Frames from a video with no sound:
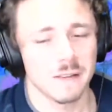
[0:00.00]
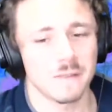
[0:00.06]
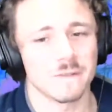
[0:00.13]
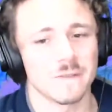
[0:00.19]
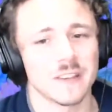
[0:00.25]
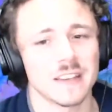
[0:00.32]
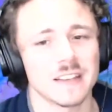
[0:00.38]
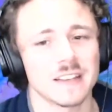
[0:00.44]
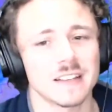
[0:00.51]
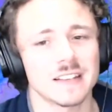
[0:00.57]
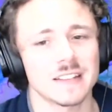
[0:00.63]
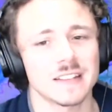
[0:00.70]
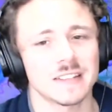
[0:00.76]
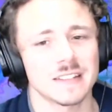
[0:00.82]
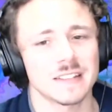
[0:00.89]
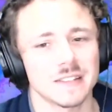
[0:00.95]

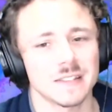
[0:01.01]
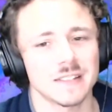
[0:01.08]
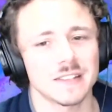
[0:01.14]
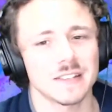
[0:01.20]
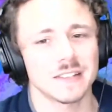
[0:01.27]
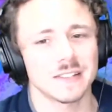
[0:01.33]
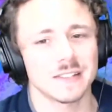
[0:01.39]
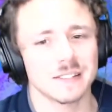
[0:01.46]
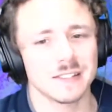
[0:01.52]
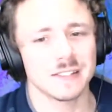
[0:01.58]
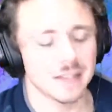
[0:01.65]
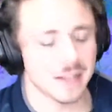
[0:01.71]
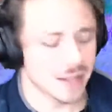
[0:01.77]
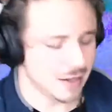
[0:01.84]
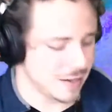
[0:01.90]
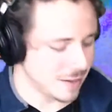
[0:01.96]
feeling the
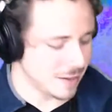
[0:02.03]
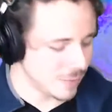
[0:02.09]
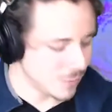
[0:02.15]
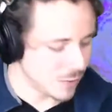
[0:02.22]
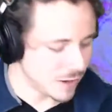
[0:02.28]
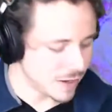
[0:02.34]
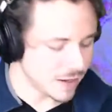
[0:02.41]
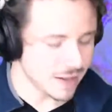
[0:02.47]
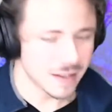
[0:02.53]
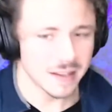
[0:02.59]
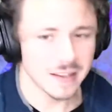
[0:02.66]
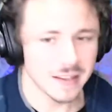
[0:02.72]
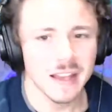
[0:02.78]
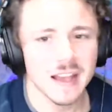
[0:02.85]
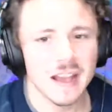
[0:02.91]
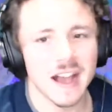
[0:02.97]
same
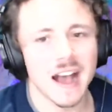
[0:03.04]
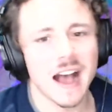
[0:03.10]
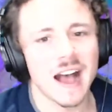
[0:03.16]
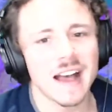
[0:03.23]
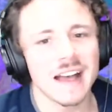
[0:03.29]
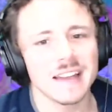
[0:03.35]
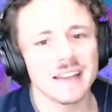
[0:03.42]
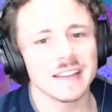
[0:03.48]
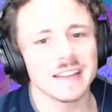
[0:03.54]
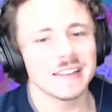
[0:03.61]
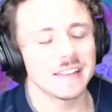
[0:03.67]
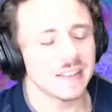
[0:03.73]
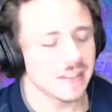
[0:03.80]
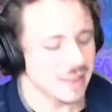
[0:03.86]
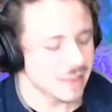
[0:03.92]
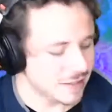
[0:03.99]
way. I ain't
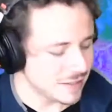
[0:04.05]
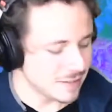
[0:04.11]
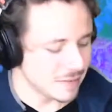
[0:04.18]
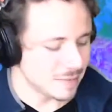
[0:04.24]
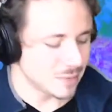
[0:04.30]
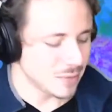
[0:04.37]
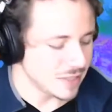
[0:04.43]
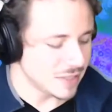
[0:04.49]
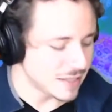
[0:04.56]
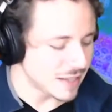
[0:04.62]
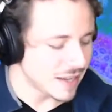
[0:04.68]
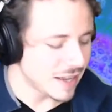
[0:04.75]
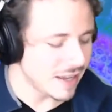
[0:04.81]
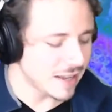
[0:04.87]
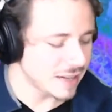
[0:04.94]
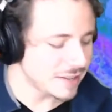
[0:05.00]
nothing but
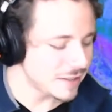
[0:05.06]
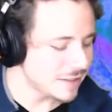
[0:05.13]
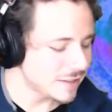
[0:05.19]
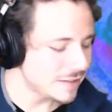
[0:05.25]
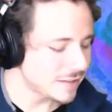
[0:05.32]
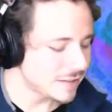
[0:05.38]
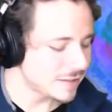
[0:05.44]
tired,